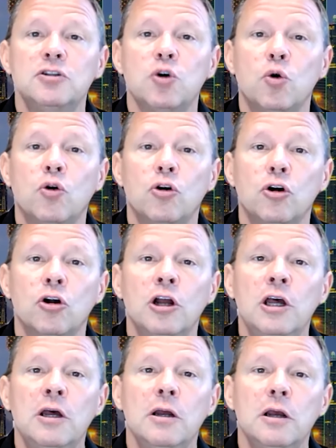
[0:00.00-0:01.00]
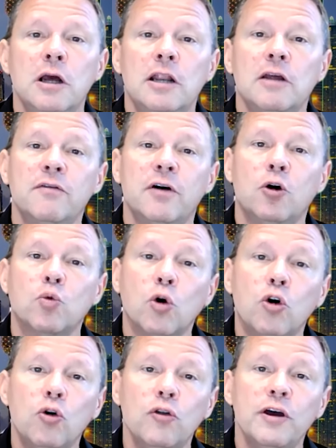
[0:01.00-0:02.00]
or kind of a
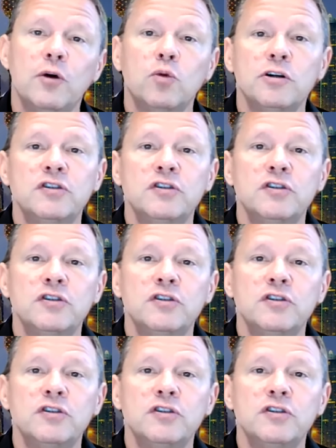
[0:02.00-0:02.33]
role that